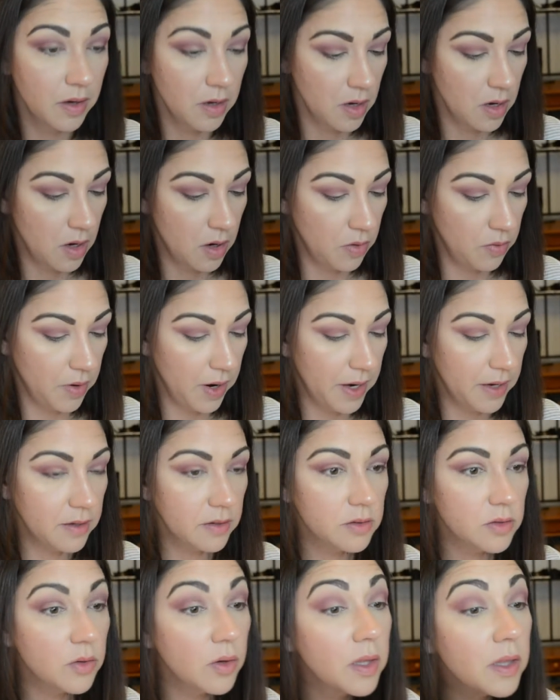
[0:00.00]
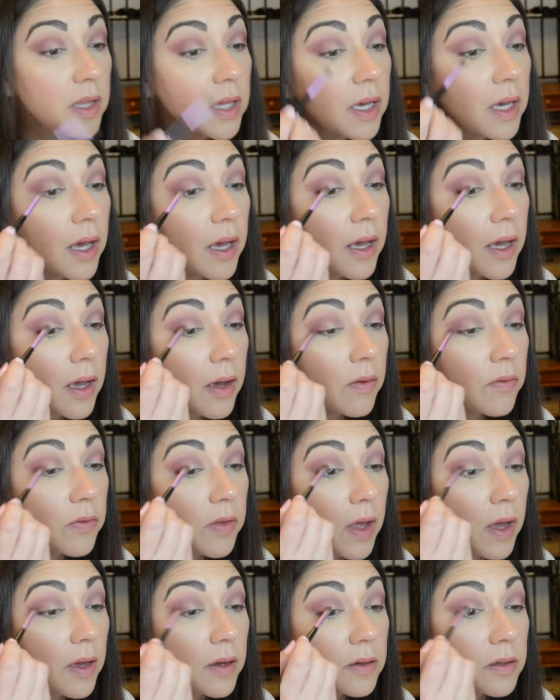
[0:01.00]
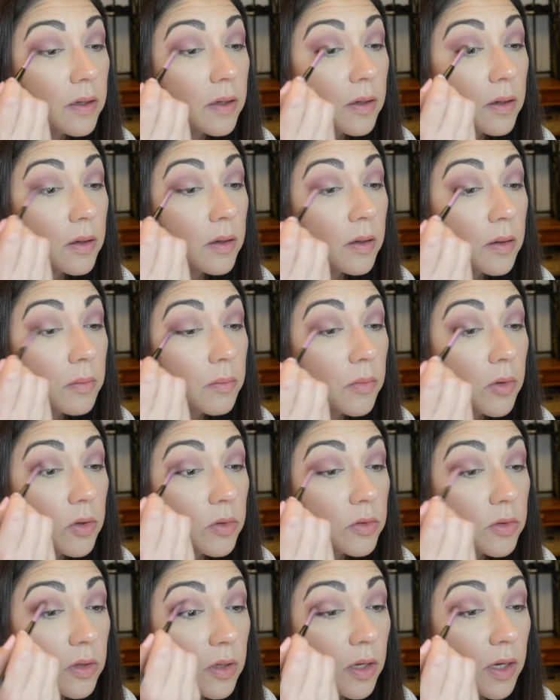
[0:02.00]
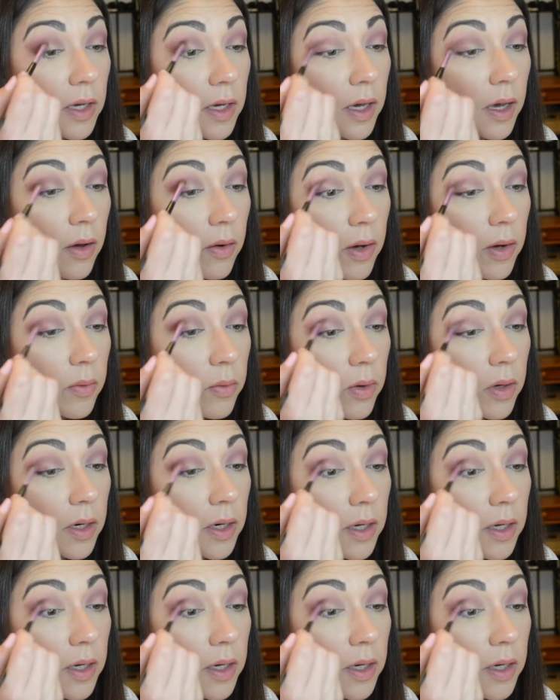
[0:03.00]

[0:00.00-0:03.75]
Alright, so I think I have that mostly how I want